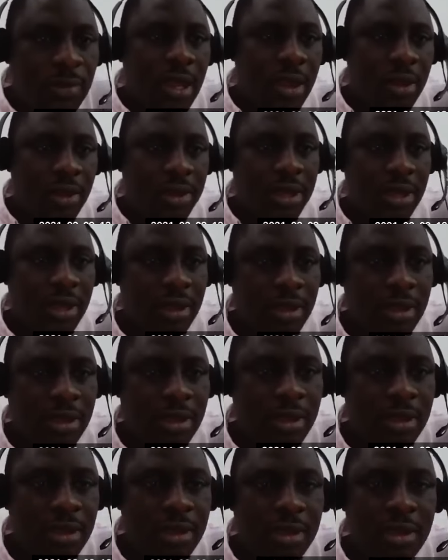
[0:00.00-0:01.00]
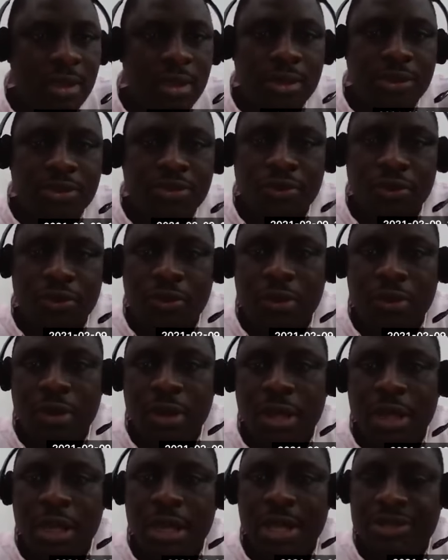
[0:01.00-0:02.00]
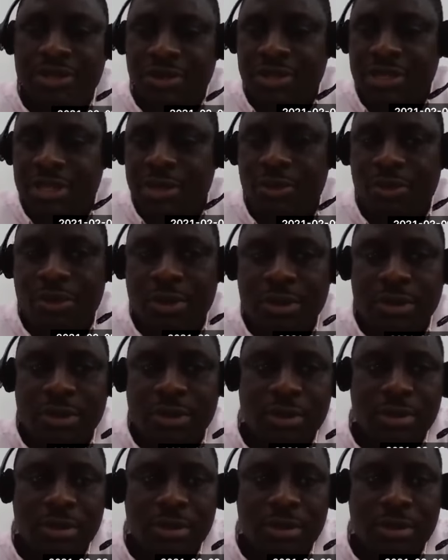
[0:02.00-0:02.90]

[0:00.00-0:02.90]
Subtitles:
Okay, so let's just keep going.